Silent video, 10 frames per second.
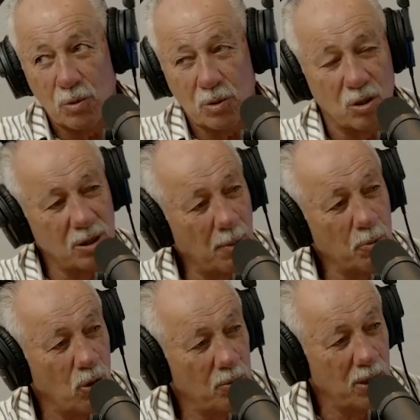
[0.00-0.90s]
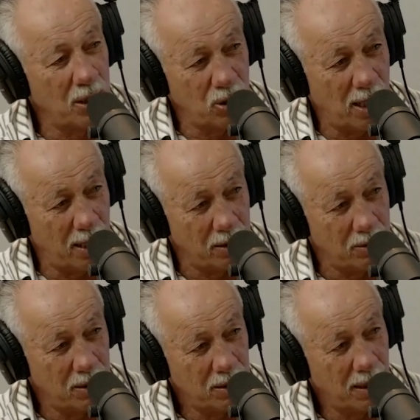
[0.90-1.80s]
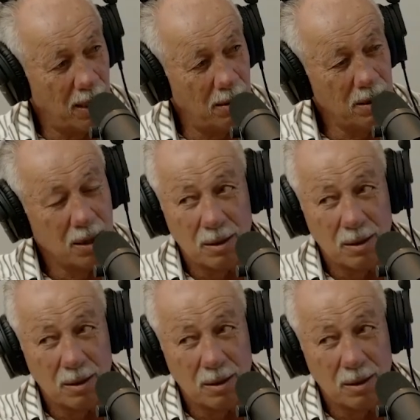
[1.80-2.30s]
because sometimes they change, you know.